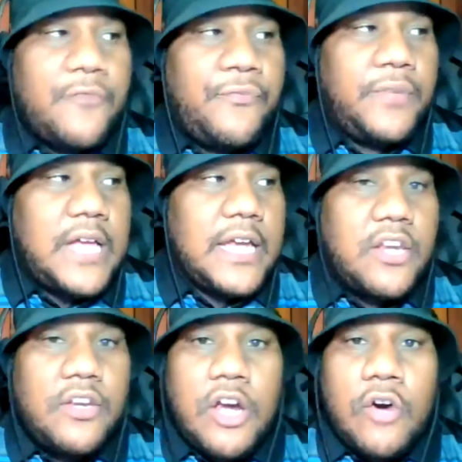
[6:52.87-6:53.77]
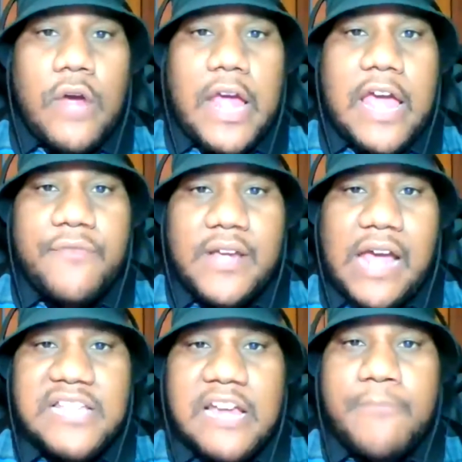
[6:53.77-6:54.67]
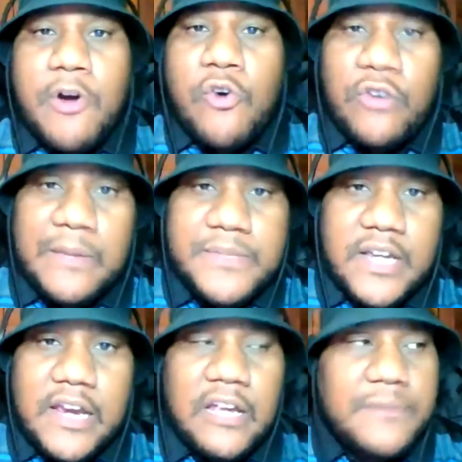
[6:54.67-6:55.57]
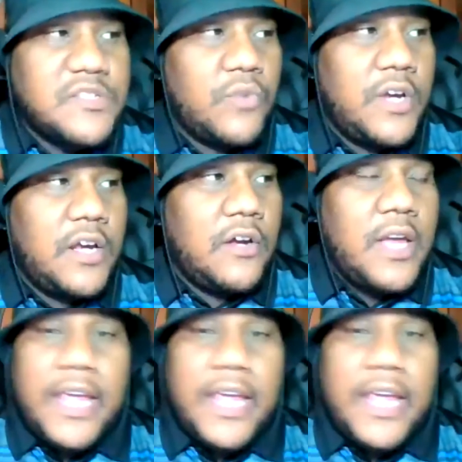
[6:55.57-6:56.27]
And I feel like, you know, having guys like Mo Williams in there helps as well.